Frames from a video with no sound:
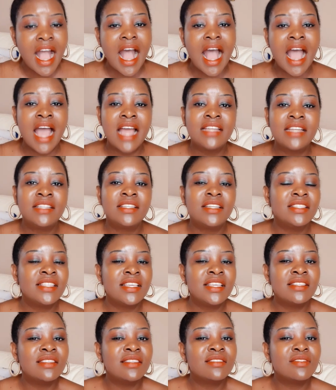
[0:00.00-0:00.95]
and
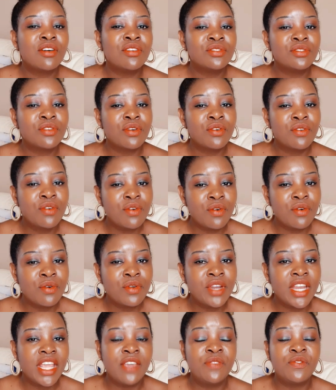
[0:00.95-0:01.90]
this is also
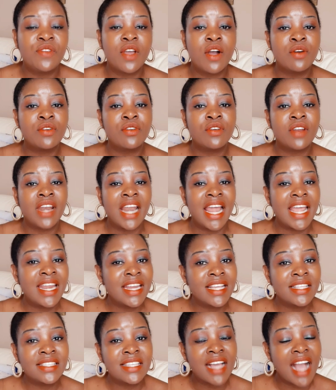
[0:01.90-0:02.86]
good if you're on online
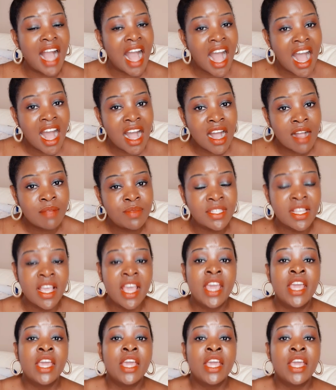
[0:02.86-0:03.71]
dating apps.